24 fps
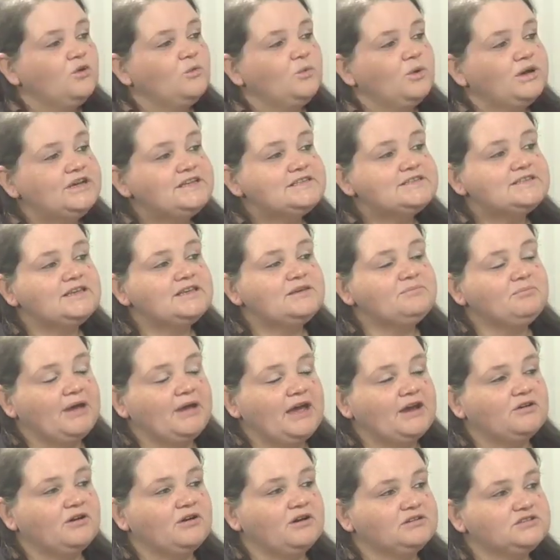what is the
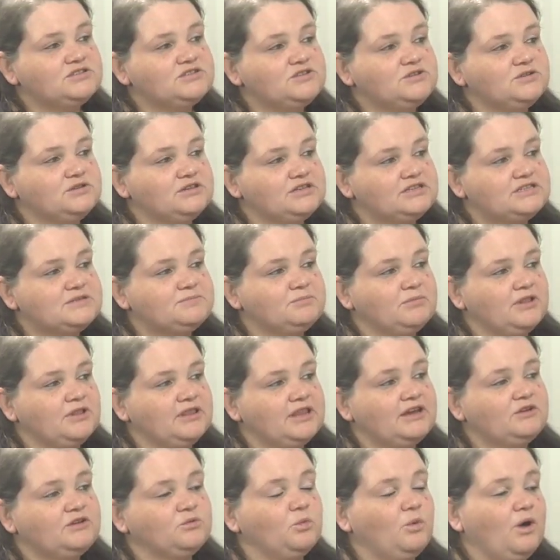background to this bill
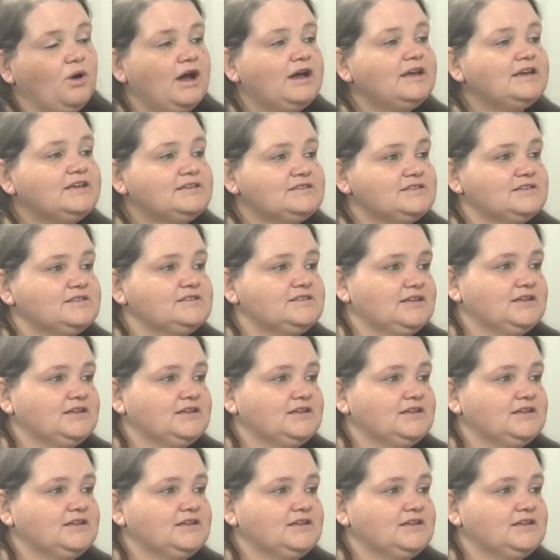and why is it